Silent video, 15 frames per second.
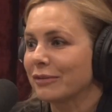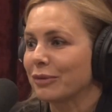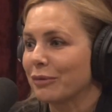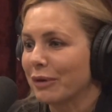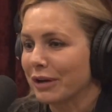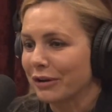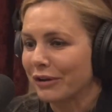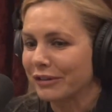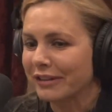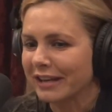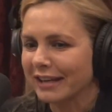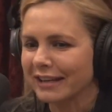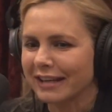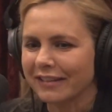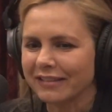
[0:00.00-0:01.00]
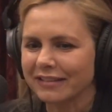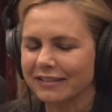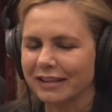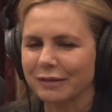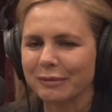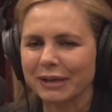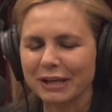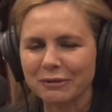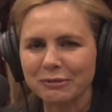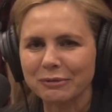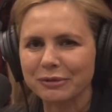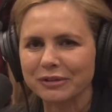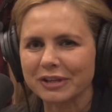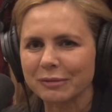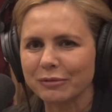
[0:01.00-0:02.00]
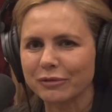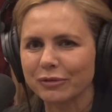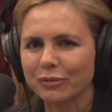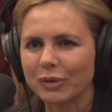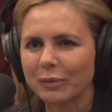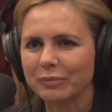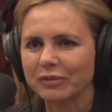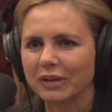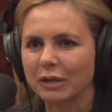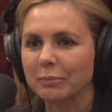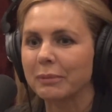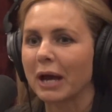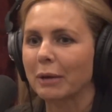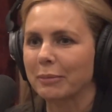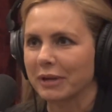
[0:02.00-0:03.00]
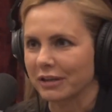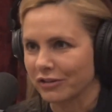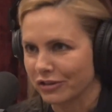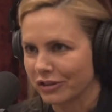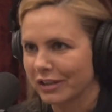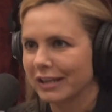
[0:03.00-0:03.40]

We went online at the time. I can't remember what the name of the website, Backpage.